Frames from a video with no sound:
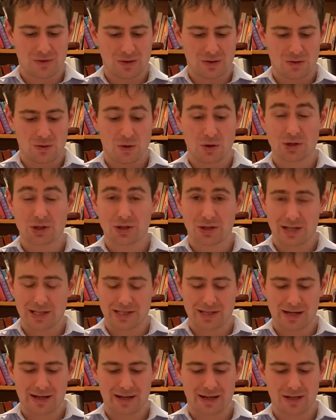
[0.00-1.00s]
or should I
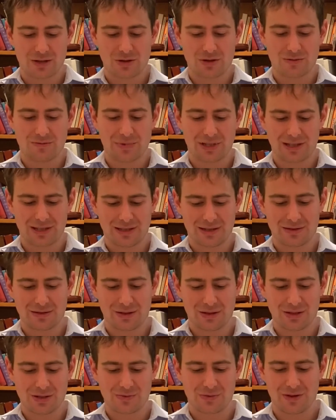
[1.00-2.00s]
say $100 million
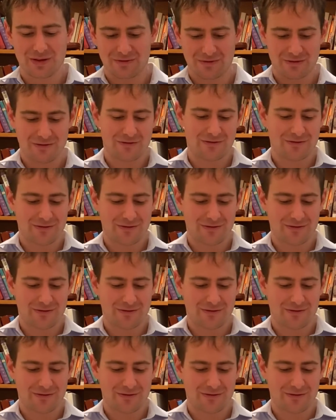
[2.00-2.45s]
worth of